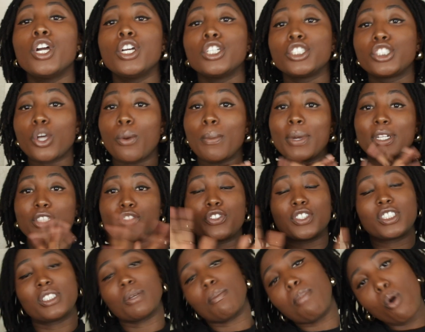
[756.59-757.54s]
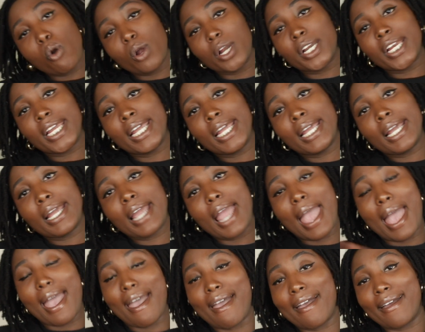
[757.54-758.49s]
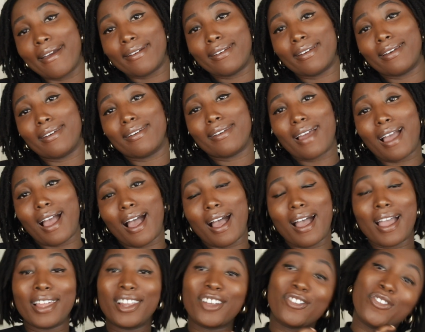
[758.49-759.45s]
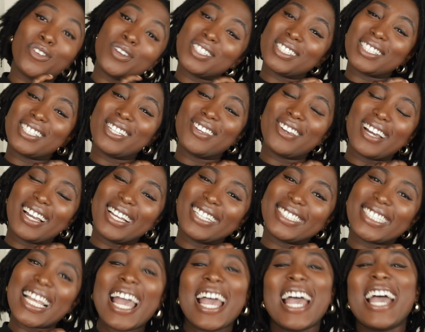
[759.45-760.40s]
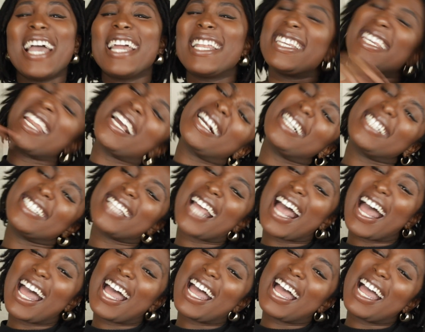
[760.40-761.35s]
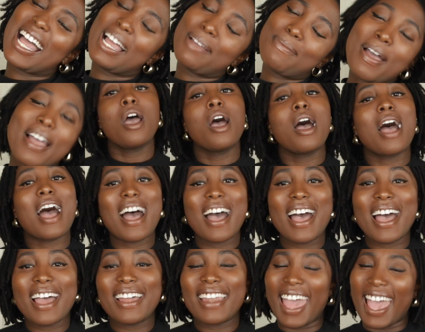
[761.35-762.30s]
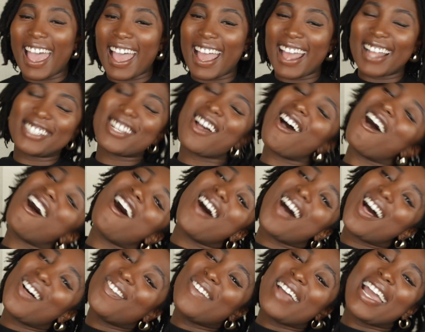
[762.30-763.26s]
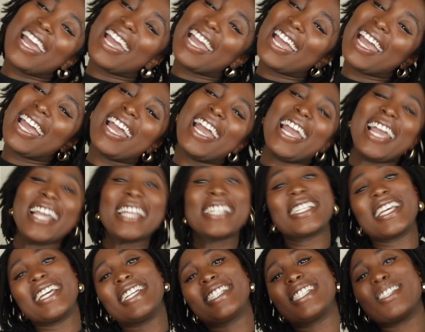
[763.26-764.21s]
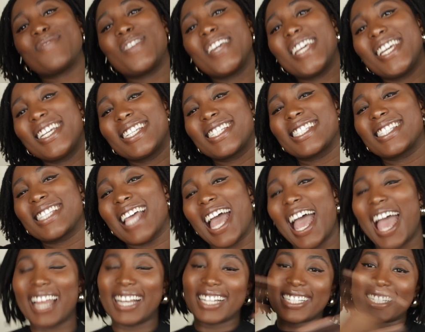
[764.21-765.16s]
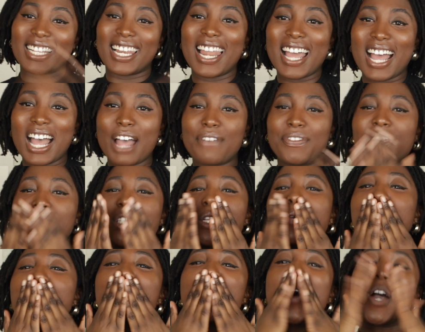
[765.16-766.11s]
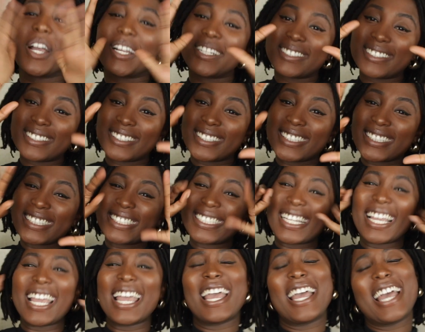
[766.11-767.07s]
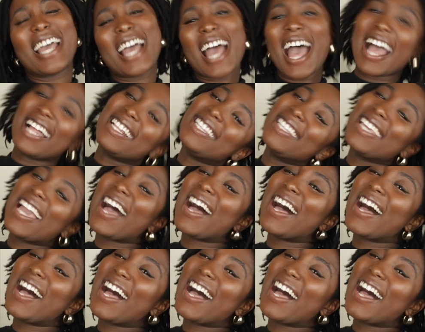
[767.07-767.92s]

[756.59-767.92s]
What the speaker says: so much for supporting, and I look forward to seeing you guys next time. And as always, it's a peace, and it's a love, and it's a annyeong.